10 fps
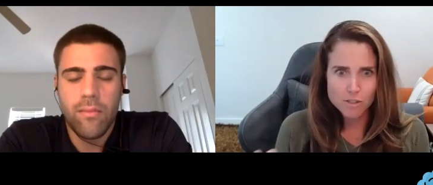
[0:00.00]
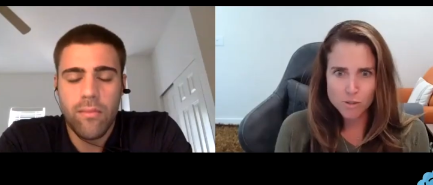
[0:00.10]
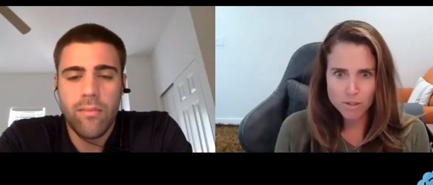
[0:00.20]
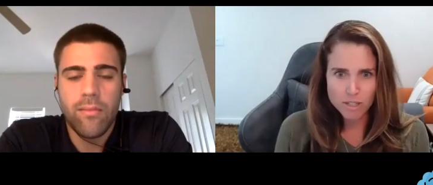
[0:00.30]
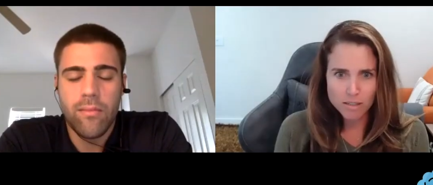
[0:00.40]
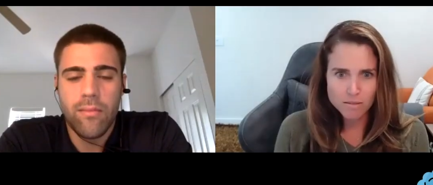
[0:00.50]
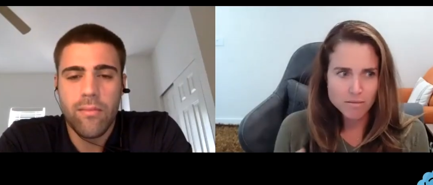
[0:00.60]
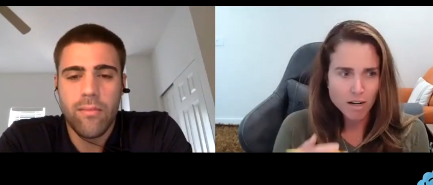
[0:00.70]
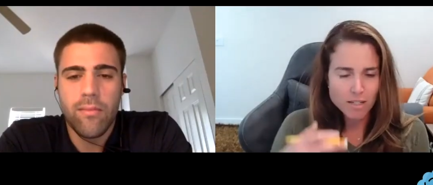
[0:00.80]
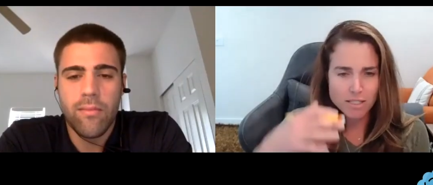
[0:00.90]
Speaker 1: sure,
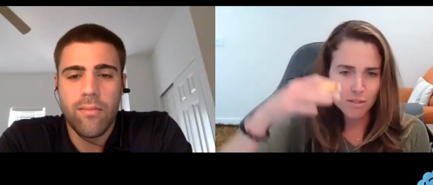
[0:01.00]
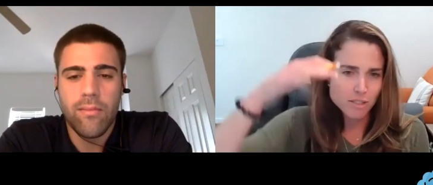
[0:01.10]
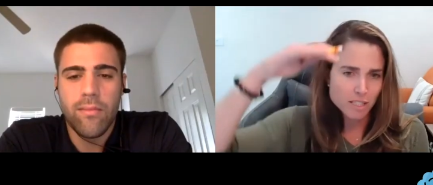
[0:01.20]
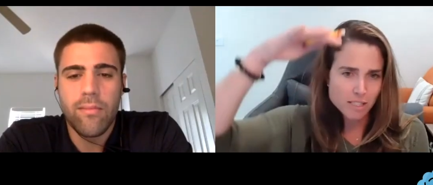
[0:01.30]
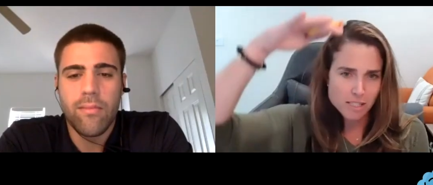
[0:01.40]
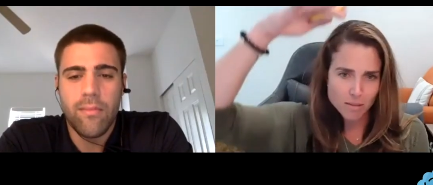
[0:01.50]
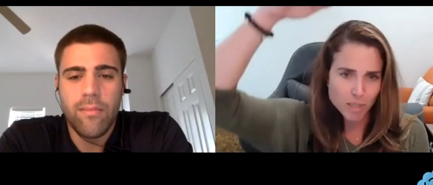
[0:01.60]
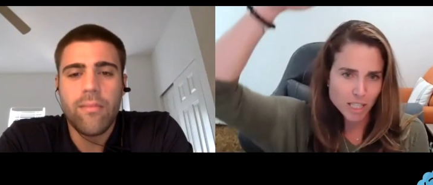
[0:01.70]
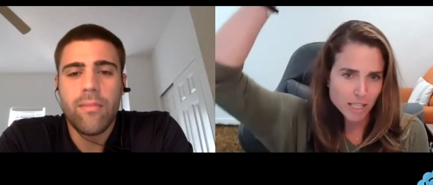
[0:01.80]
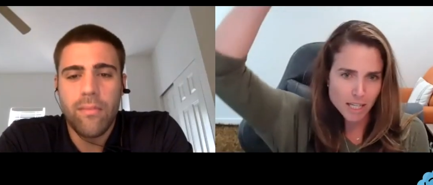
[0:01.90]
our to-do list can
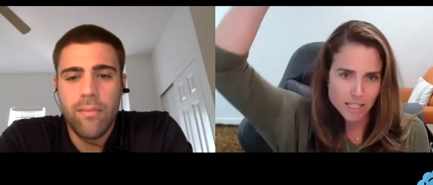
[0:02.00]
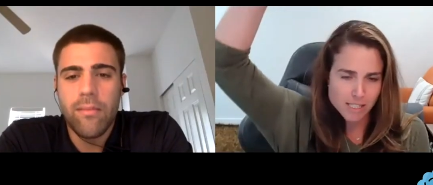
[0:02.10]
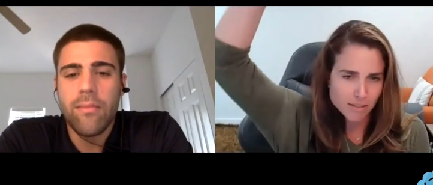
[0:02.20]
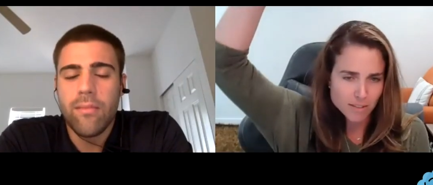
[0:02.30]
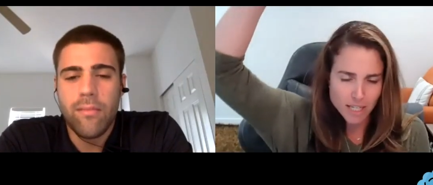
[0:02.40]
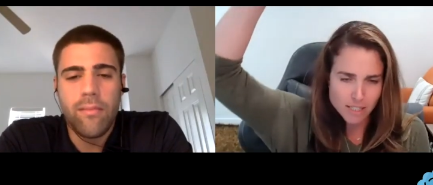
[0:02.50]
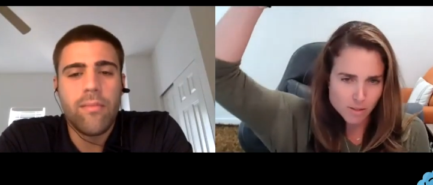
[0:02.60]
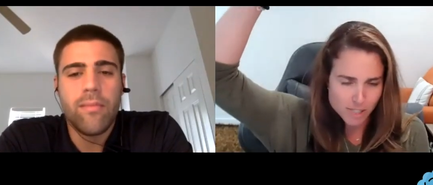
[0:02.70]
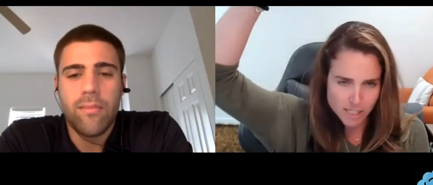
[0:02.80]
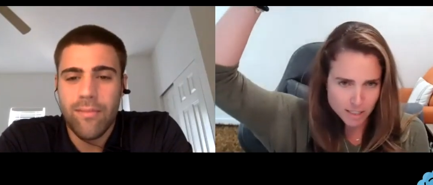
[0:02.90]
be like a
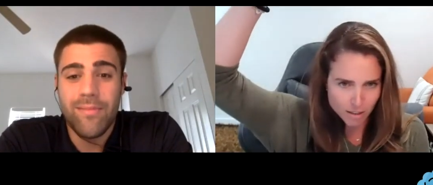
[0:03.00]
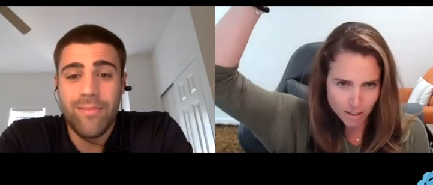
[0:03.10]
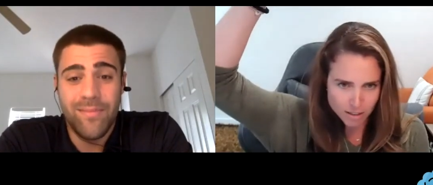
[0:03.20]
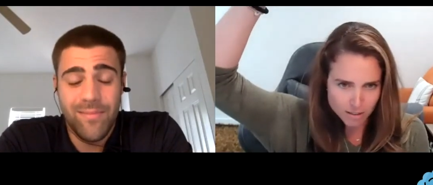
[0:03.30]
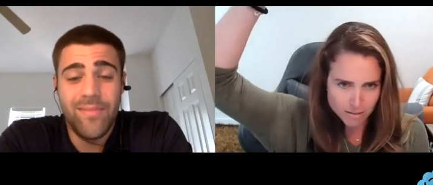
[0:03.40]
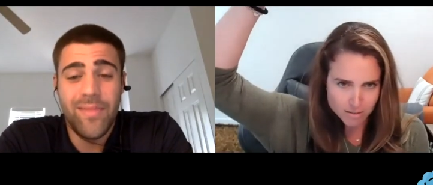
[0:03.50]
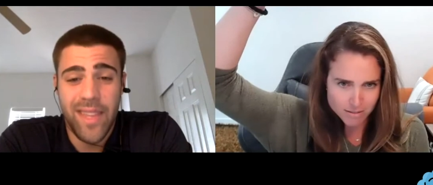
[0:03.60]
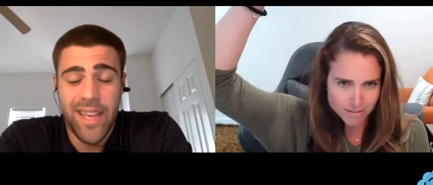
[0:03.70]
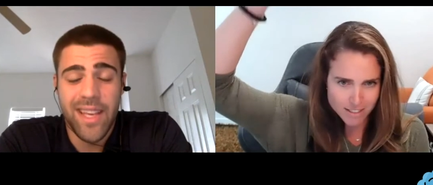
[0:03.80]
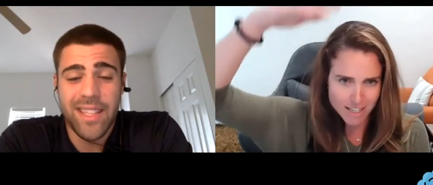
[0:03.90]
CVS receipt long.
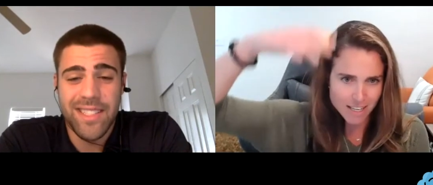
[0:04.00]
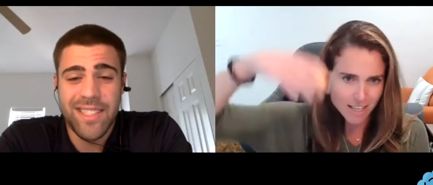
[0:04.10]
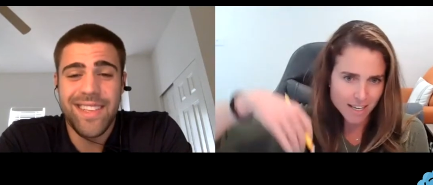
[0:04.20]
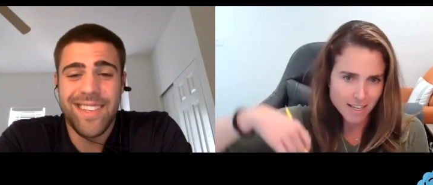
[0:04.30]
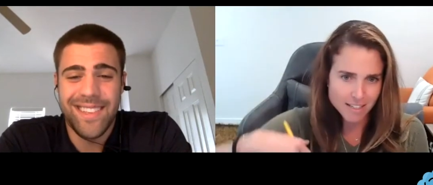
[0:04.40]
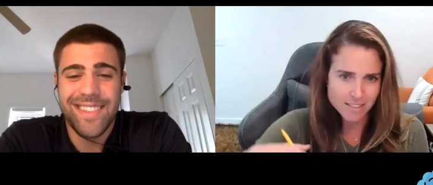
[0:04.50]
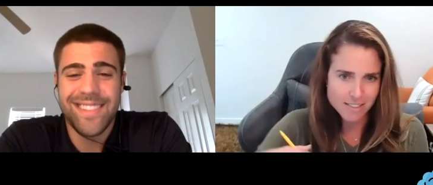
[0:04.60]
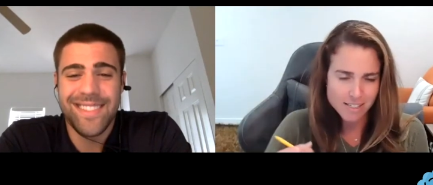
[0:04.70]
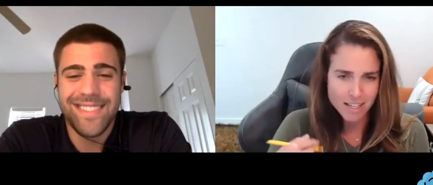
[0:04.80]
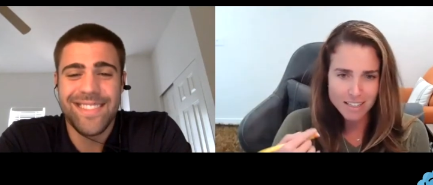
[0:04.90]
Speaker 2: Yes.
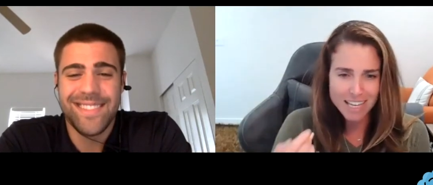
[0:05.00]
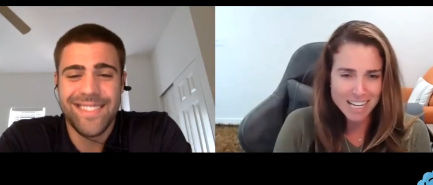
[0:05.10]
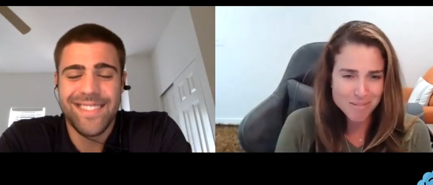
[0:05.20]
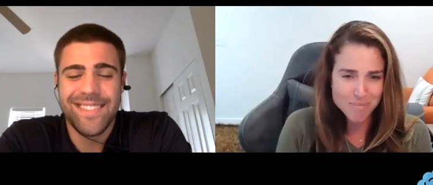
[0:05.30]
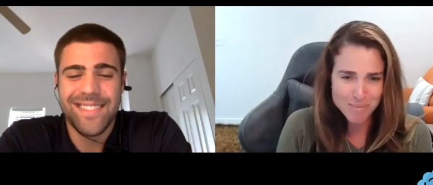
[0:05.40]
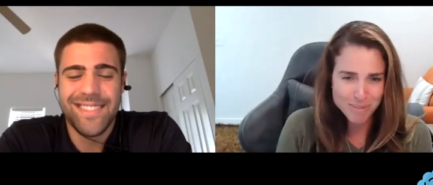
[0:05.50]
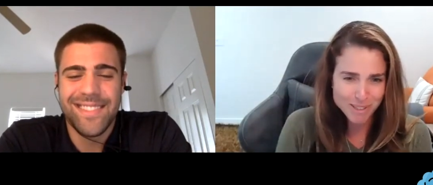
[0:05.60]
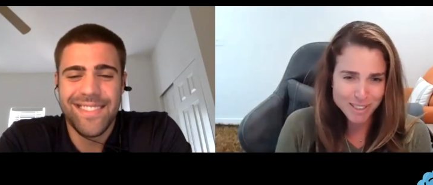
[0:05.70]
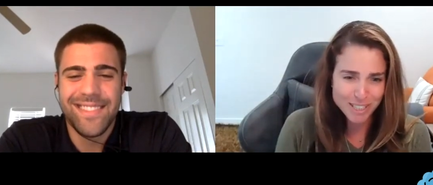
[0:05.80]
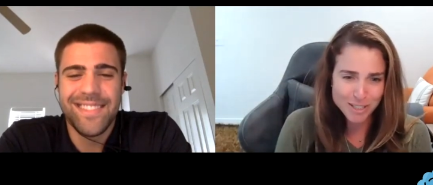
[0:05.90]
Speaker 1: And a lot of
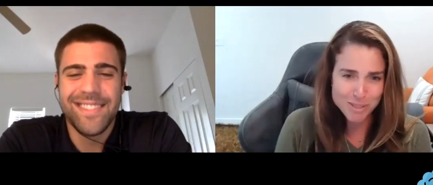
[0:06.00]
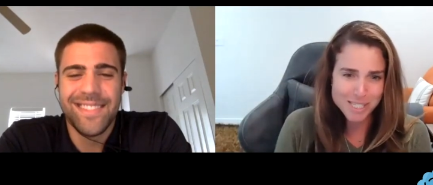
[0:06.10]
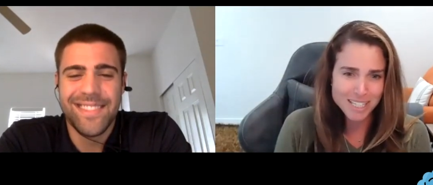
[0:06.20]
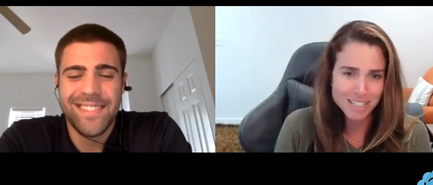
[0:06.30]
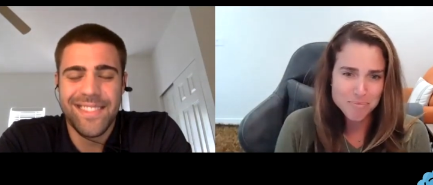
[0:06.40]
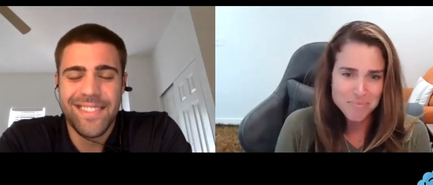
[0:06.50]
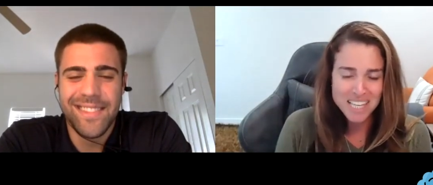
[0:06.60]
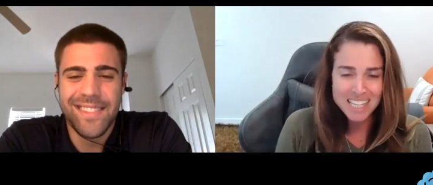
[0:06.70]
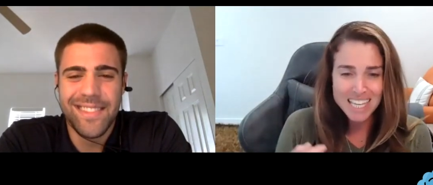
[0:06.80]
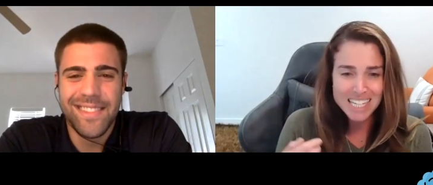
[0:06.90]
people are using
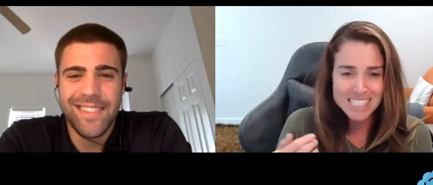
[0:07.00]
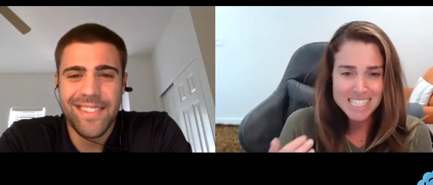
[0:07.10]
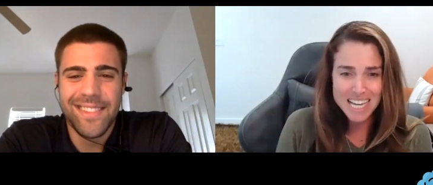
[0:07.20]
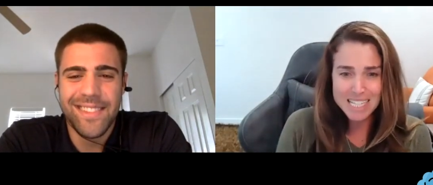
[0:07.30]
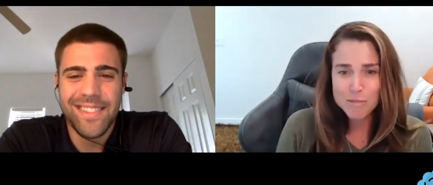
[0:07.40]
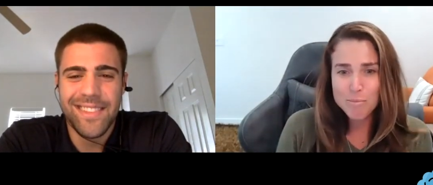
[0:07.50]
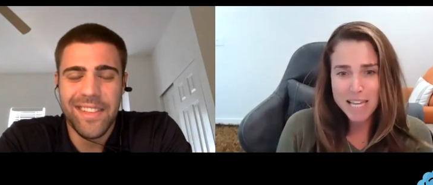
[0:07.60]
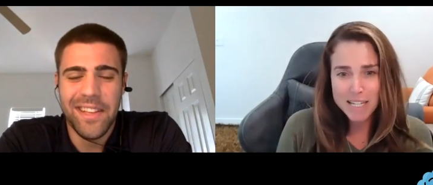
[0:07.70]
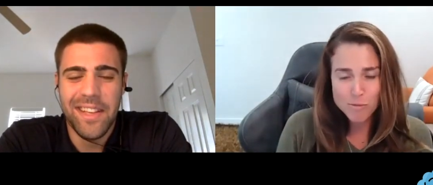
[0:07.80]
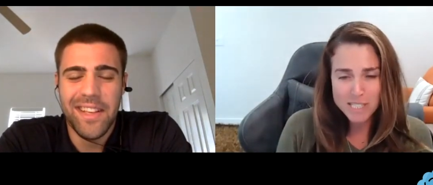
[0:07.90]
like task
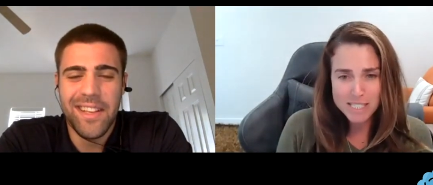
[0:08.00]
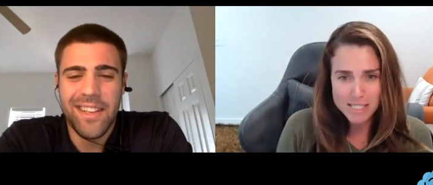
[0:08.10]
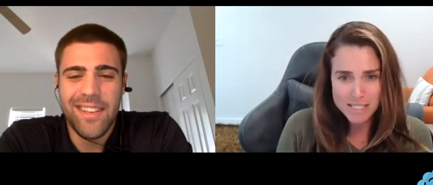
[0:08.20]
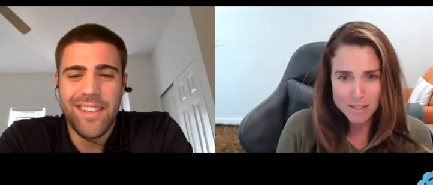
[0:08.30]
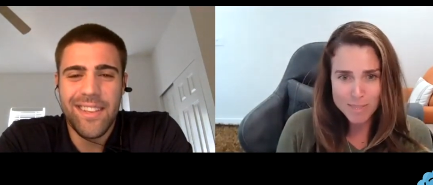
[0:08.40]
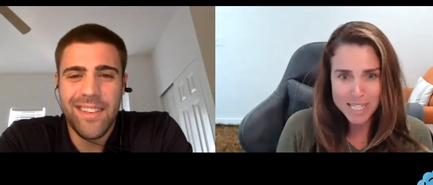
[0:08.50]
management systems